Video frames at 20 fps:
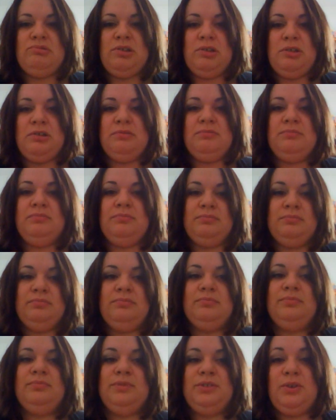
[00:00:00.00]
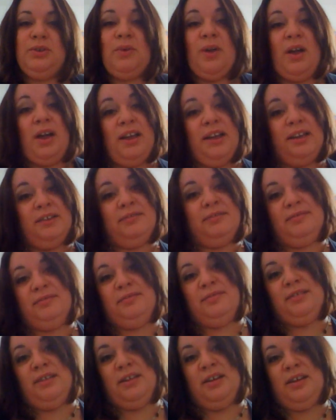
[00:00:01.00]
yeah, so hi.
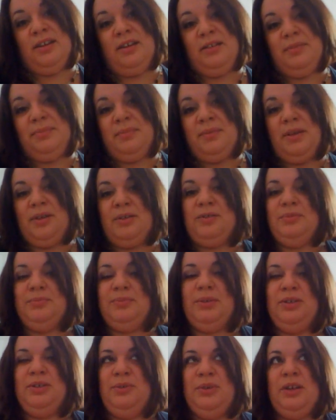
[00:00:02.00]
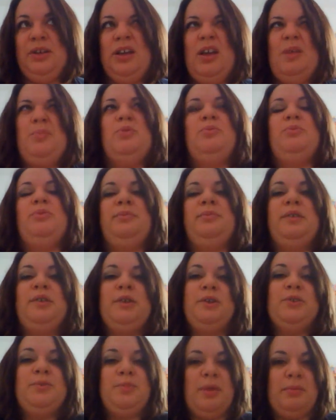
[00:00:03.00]
Um, I'll be doing a couple more
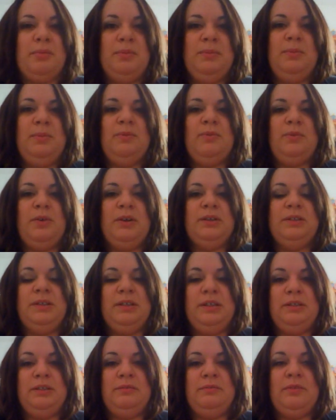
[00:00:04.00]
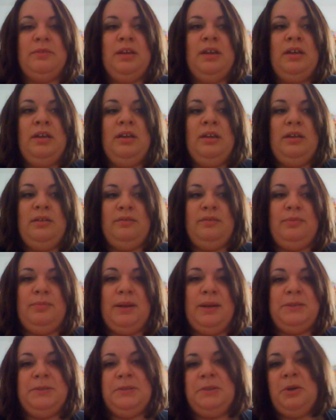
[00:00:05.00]
videos probably before I leave for
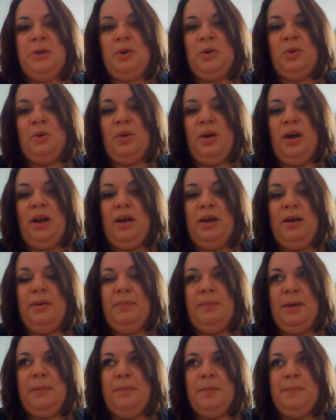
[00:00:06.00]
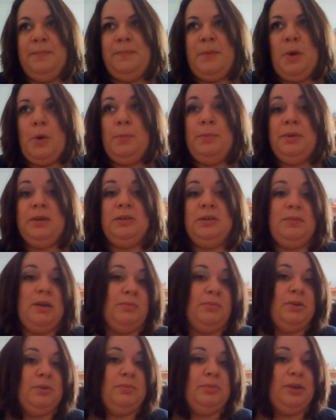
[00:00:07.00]
Mexico. Um, I'm hoping to be
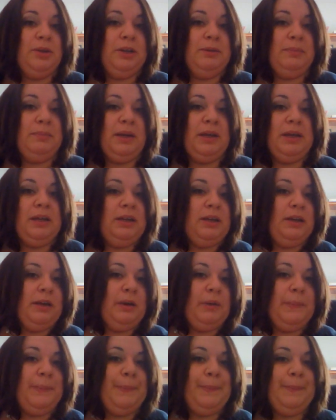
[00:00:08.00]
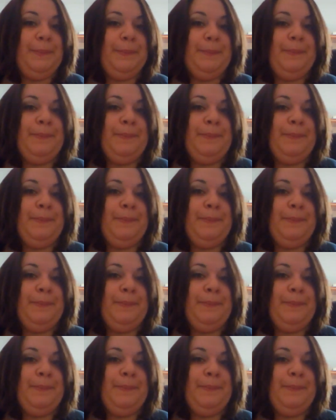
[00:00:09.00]
able to bring my um,